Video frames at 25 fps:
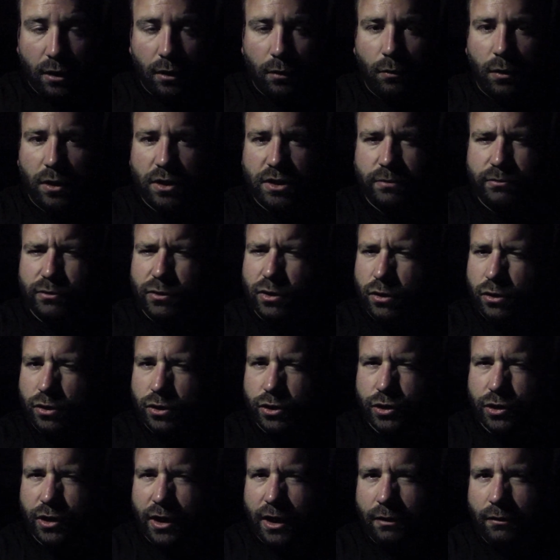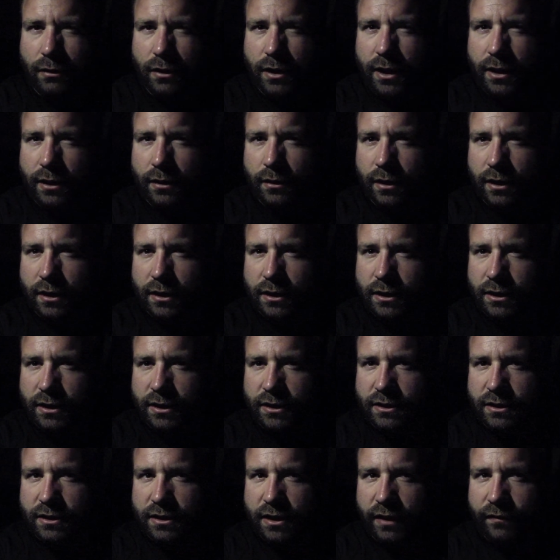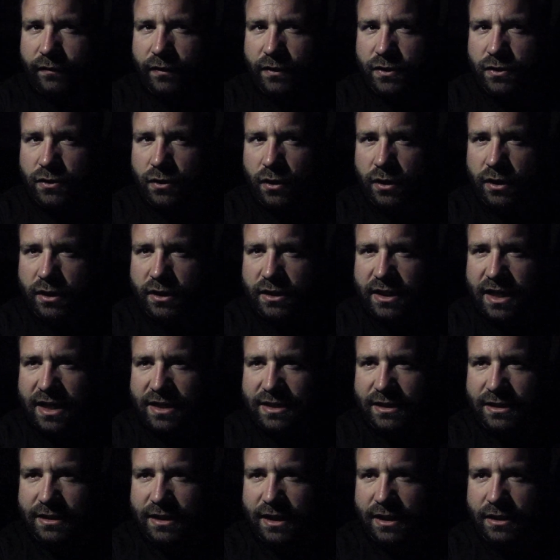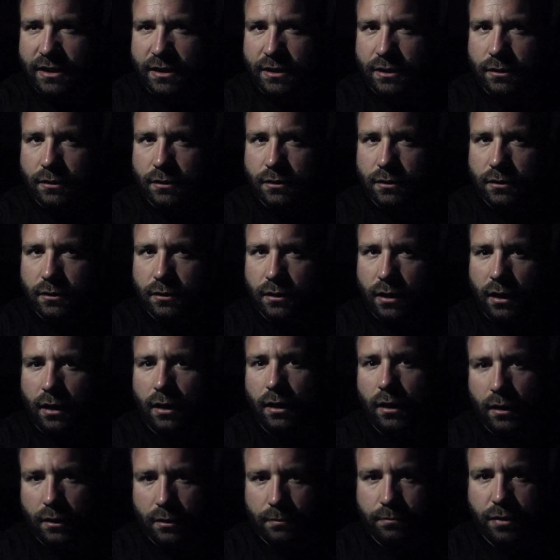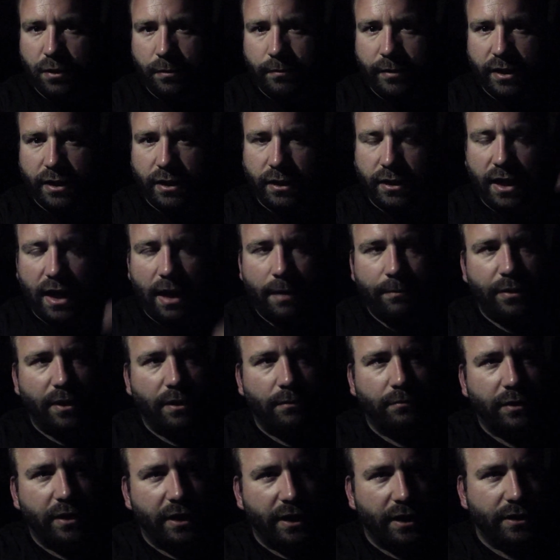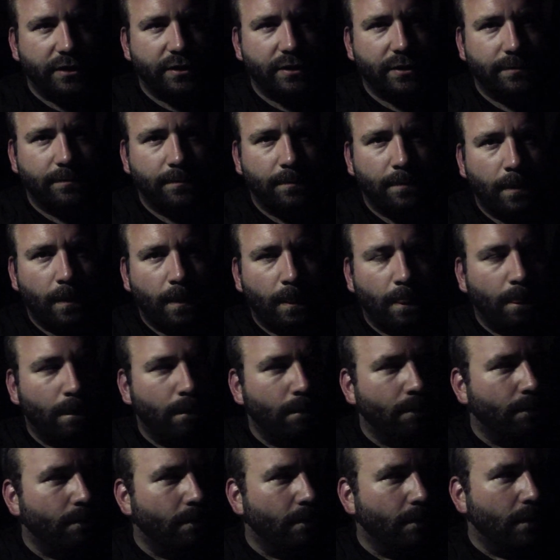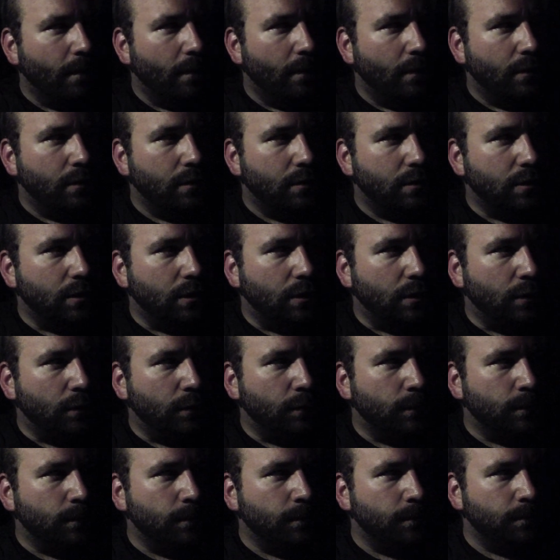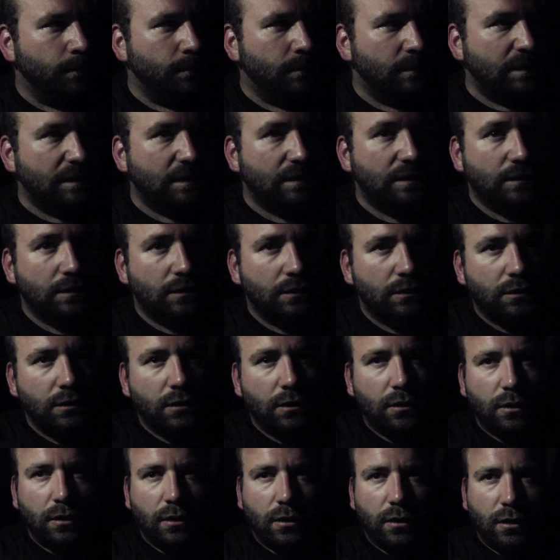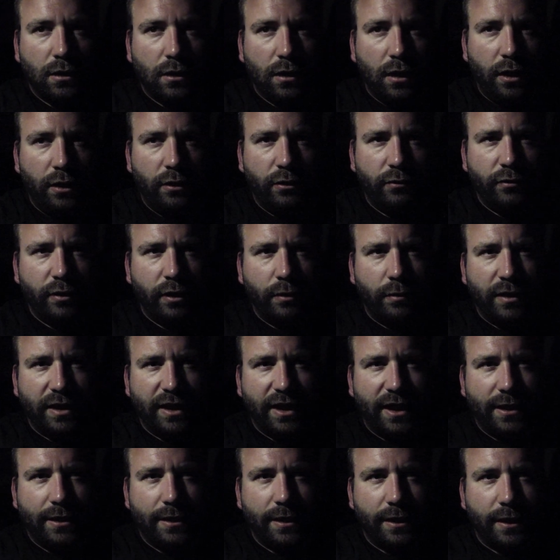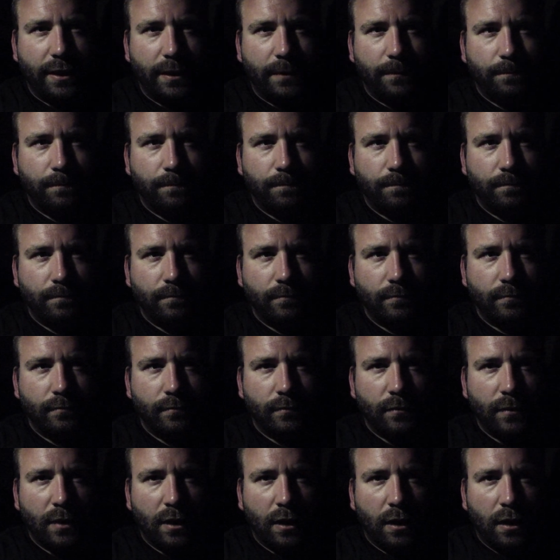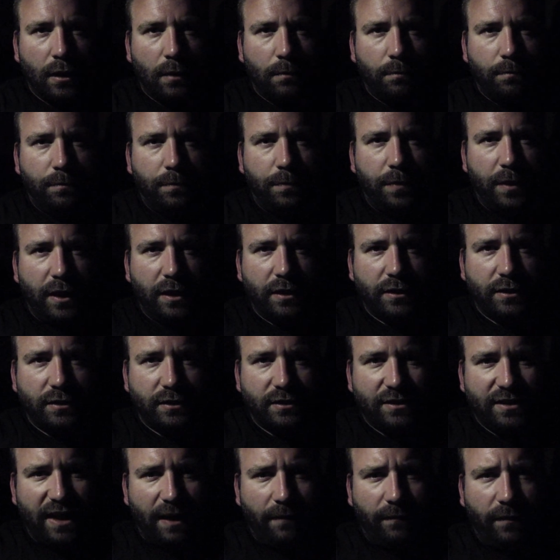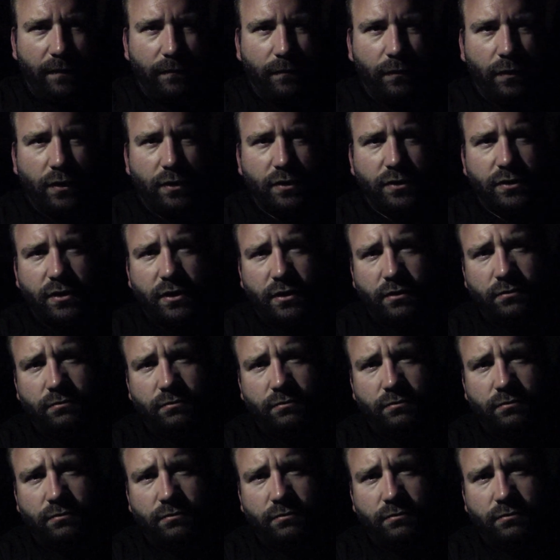which I'm not sure how legal that is if it's not in a designated, permitted camping place. So I don't really want to get a ticket. But safety first,